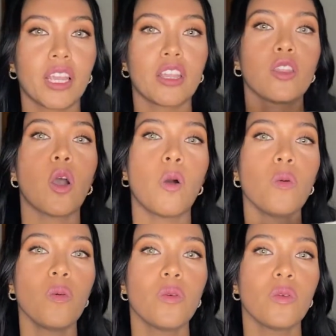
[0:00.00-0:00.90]

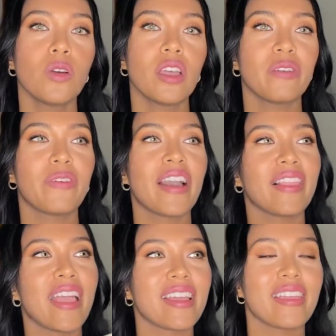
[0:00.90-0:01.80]
know if I
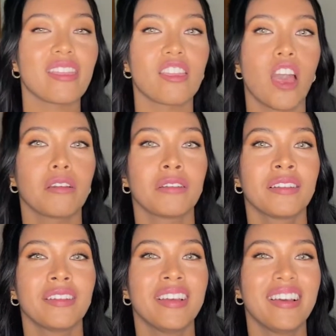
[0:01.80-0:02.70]
like it then
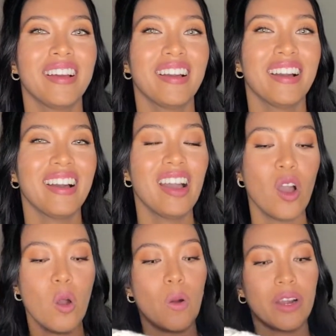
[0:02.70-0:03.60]

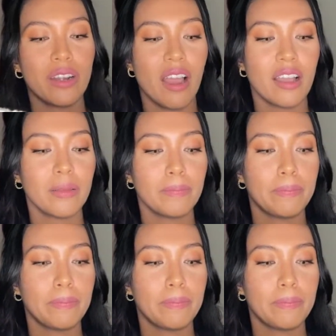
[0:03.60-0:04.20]
or not.